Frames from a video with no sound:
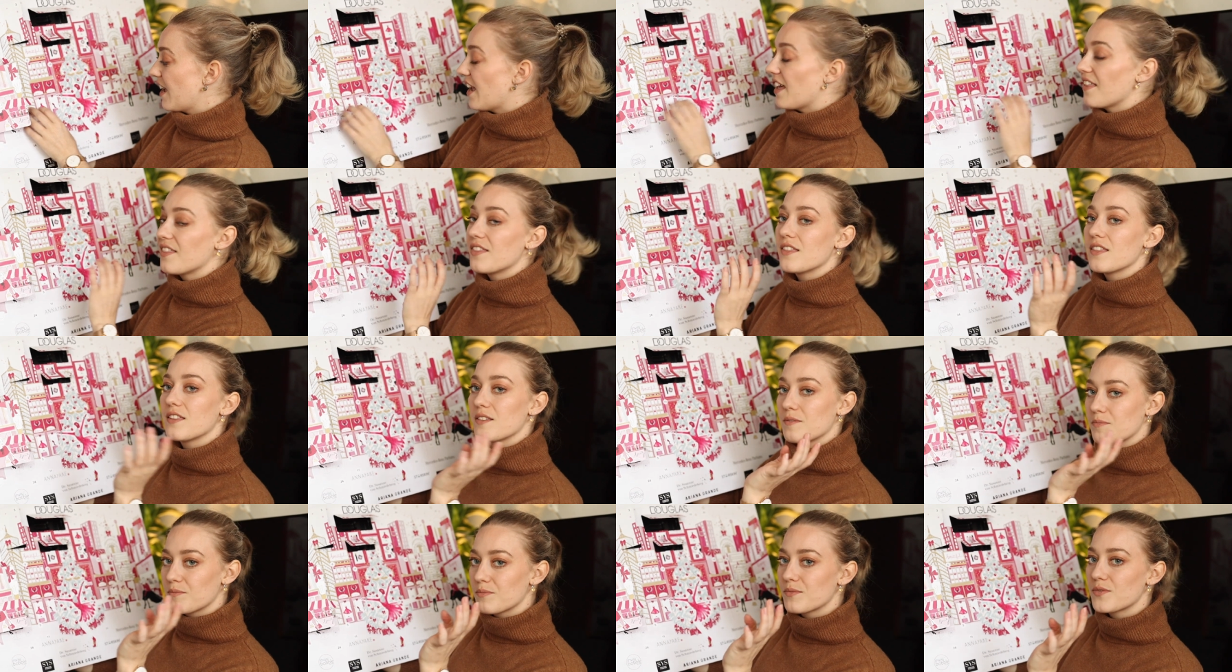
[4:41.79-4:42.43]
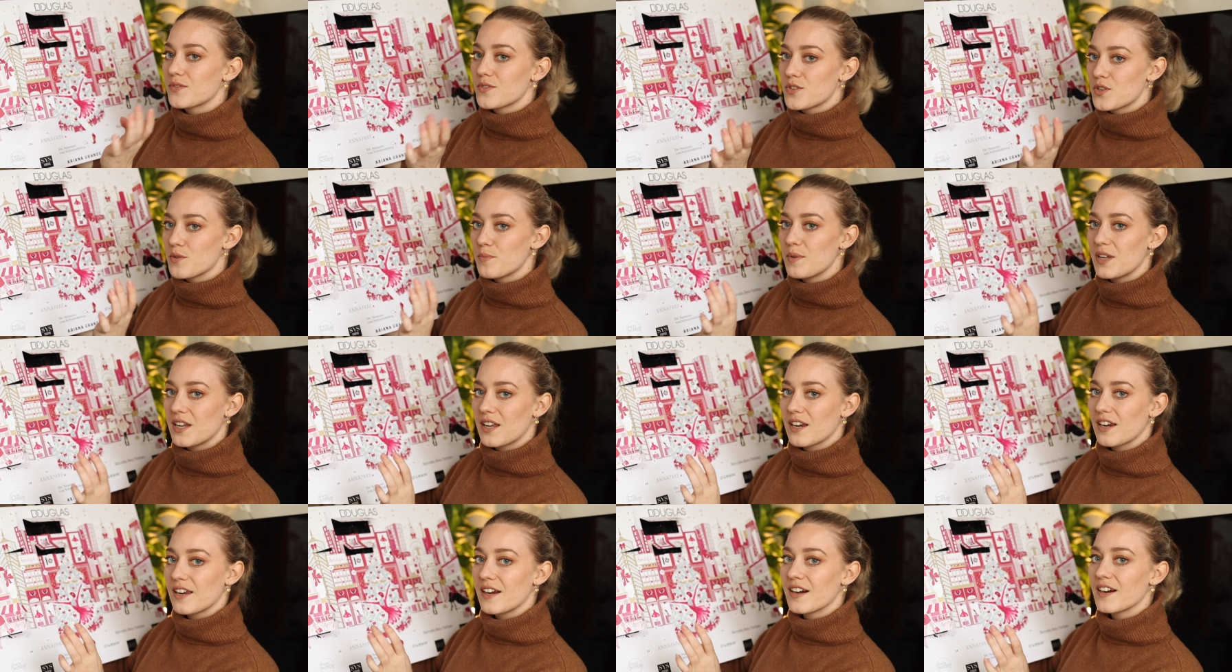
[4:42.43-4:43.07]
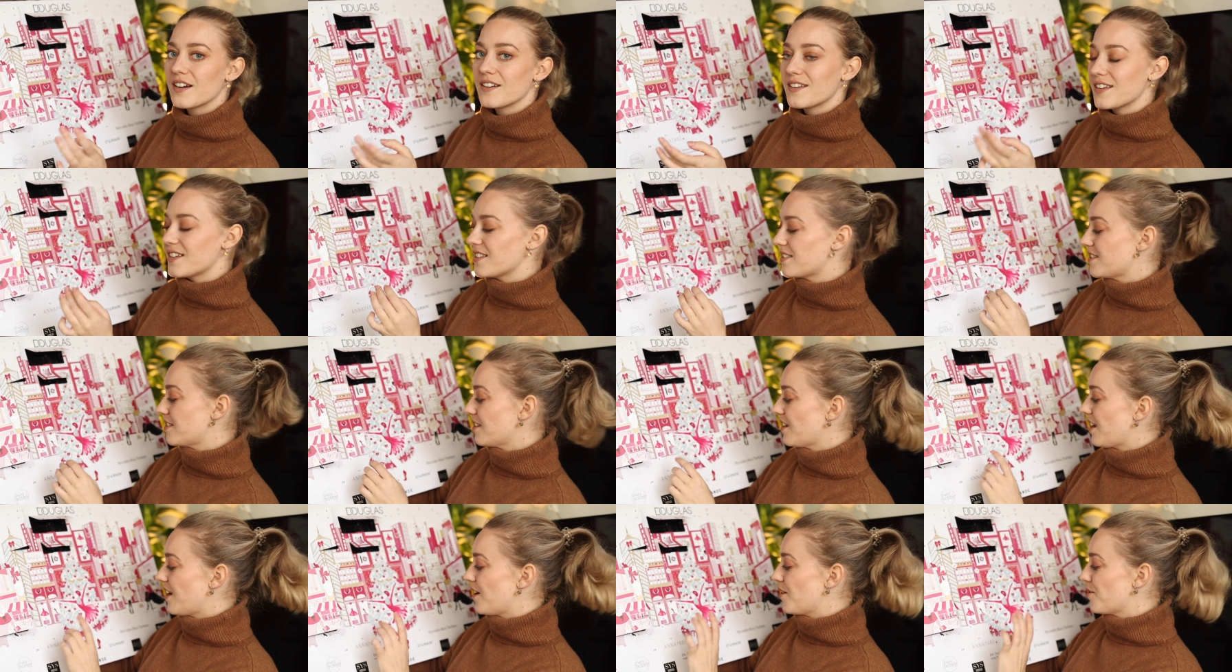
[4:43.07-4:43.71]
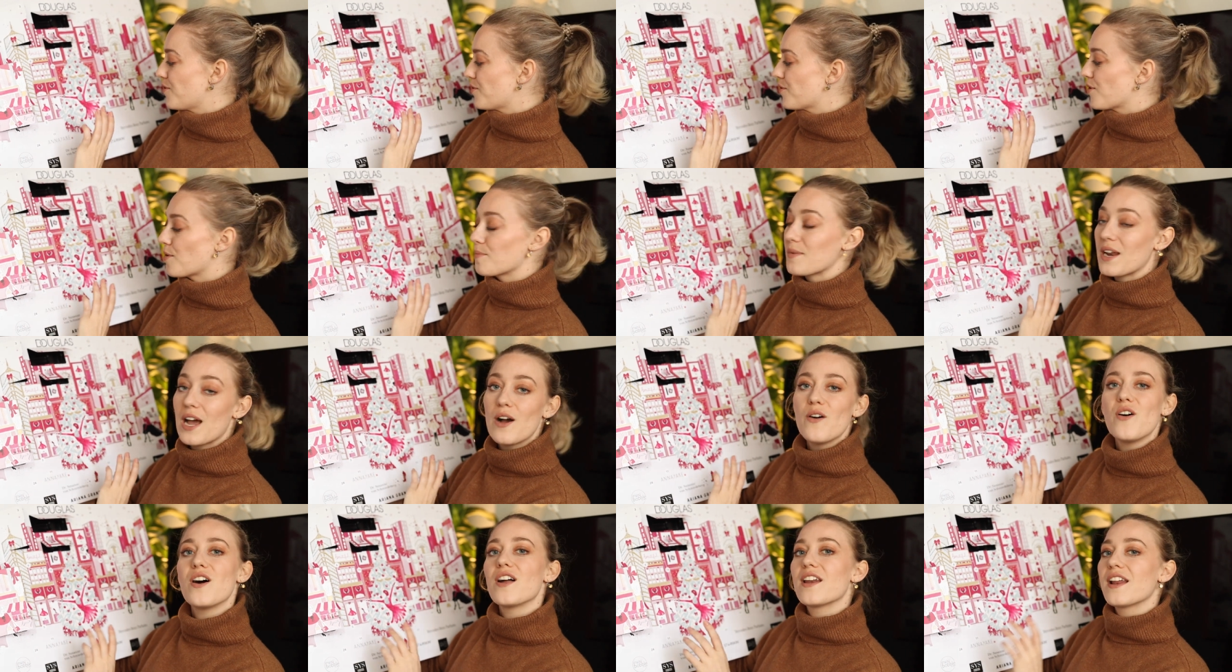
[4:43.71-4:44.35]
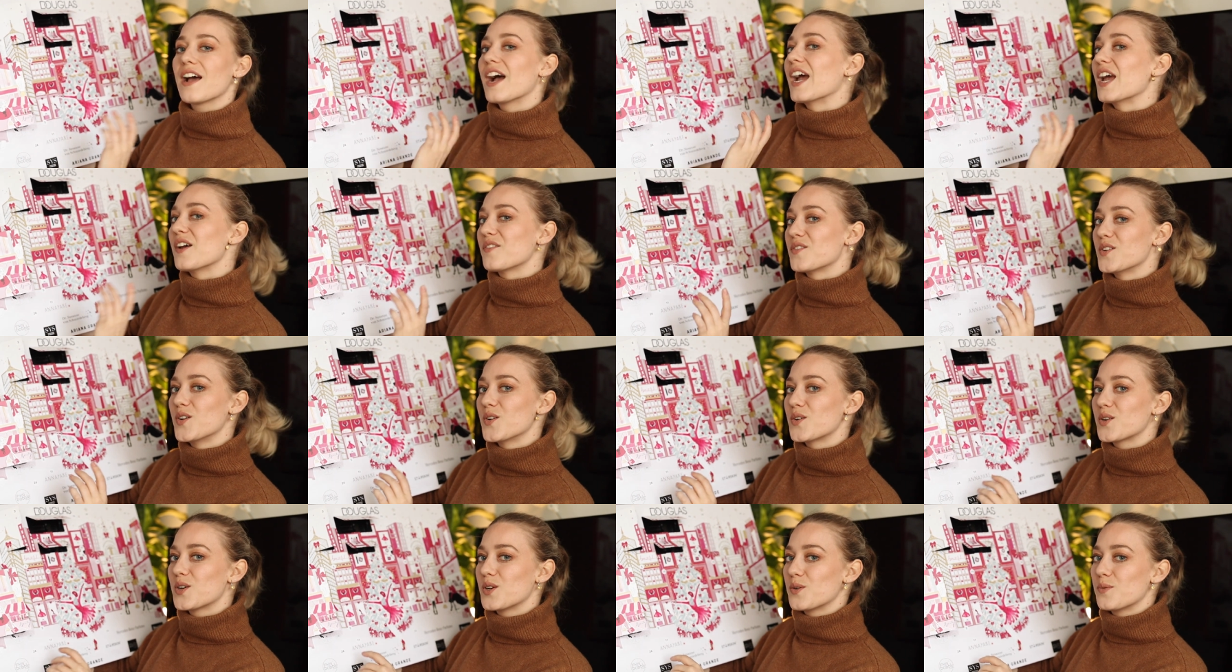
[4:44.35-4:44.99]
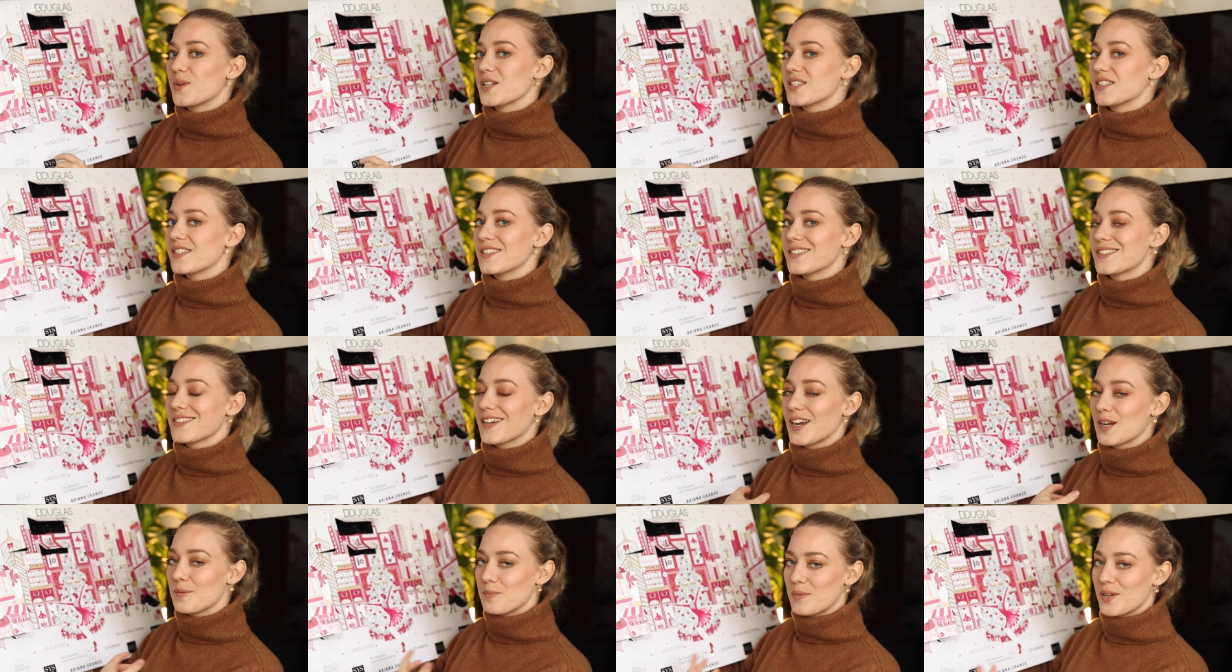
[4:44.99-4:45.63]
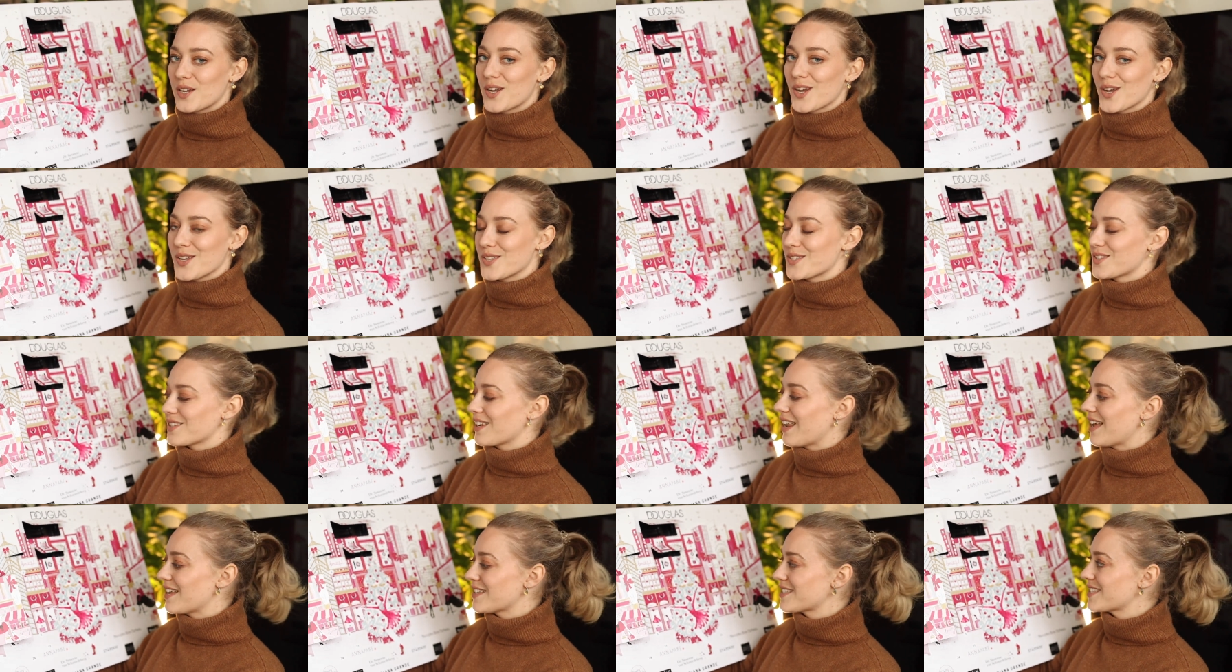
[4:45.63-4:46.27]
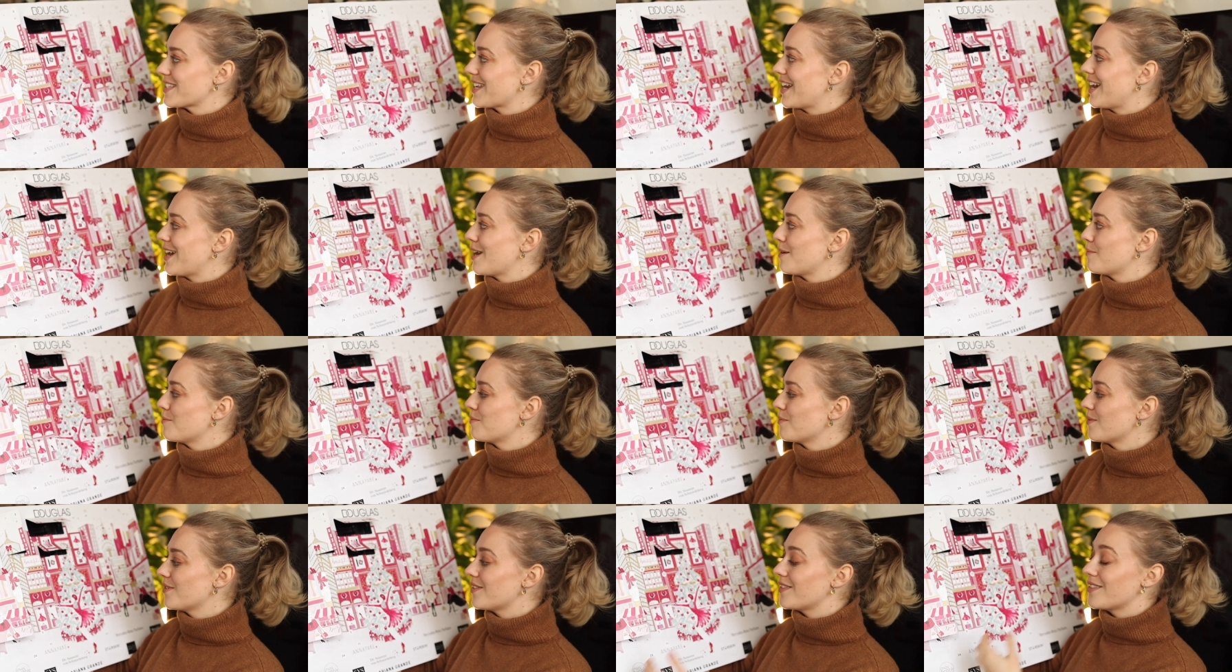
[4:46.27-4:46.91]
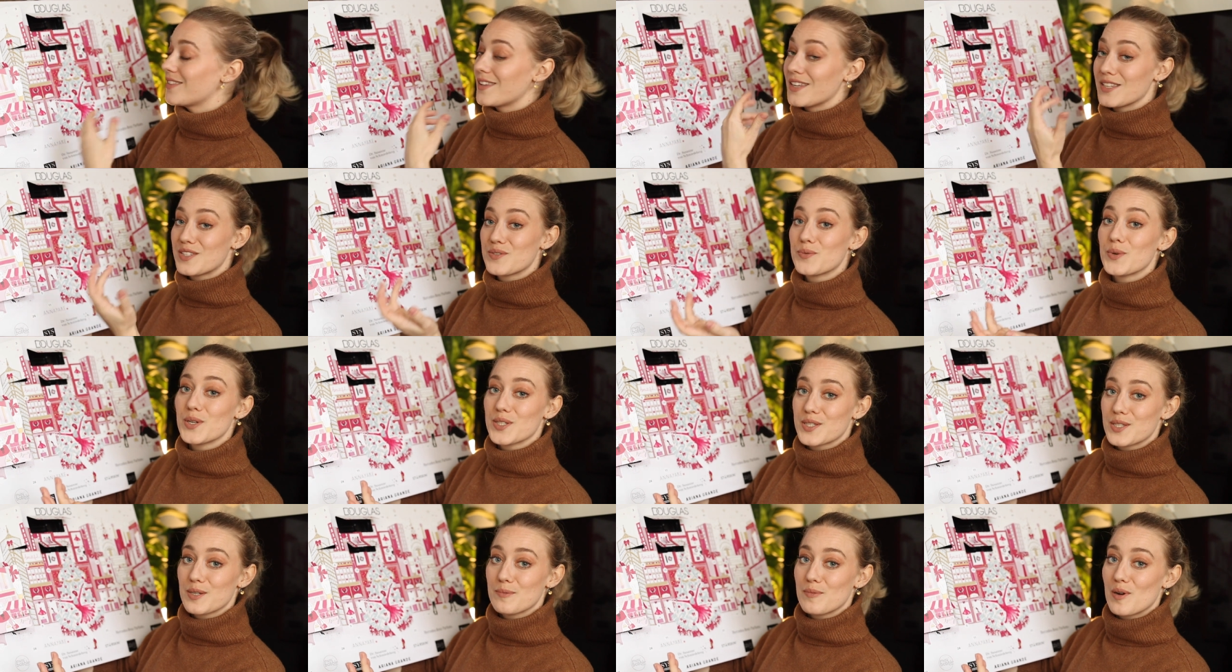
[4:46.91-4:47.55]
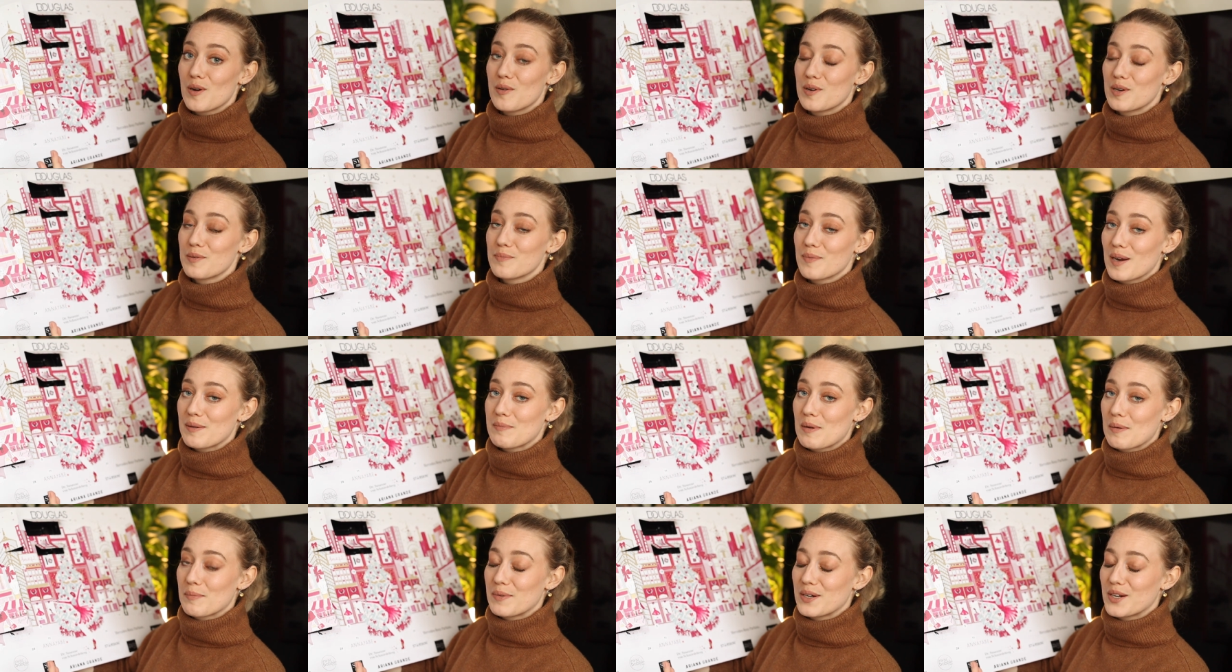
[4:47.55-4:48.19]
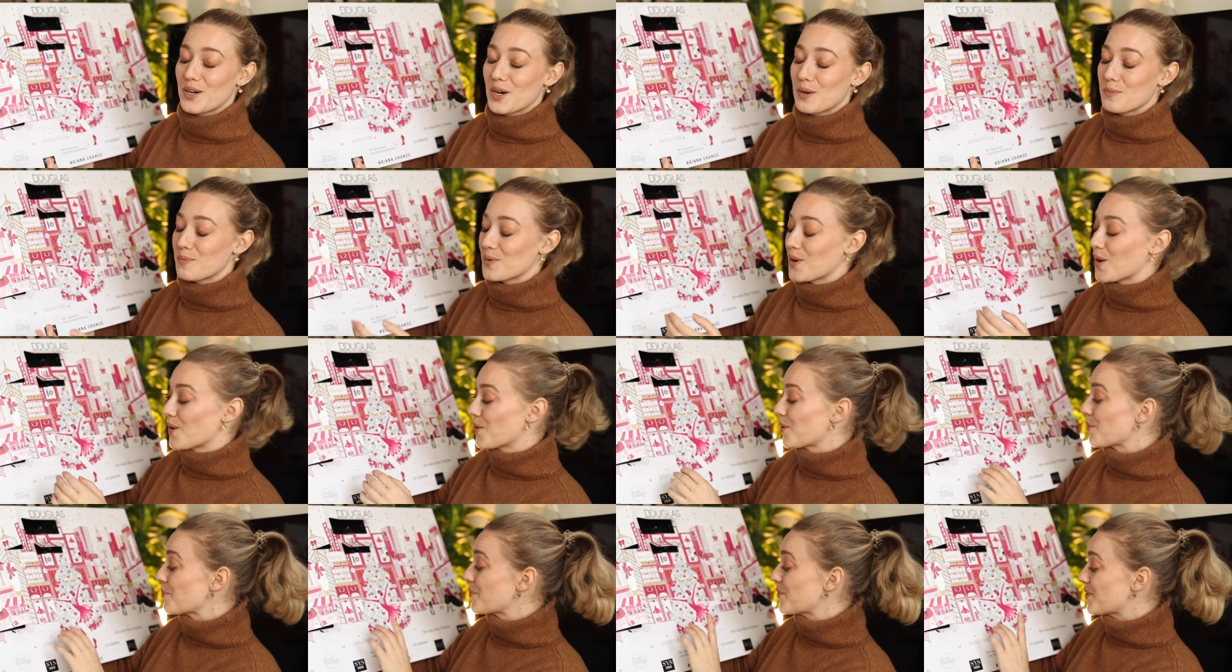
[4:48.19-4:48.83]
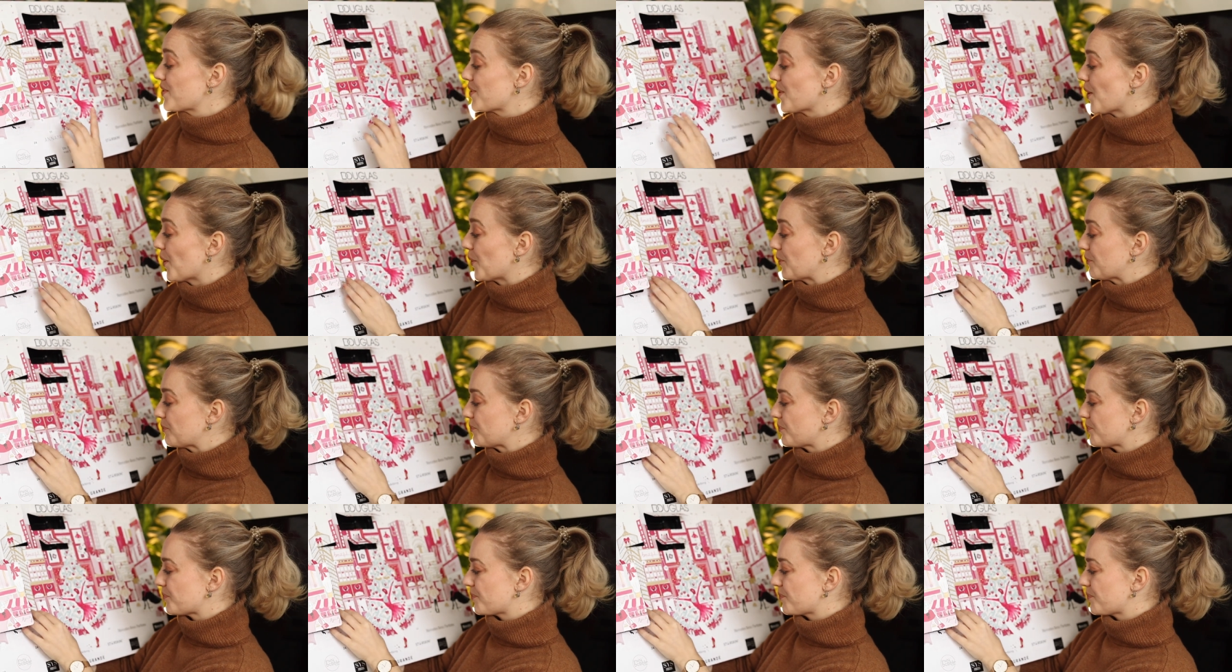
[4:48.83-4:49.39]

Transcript: And to be clear, this from now on I have no clue what's inside because last time this was the moment my memory card broke. So,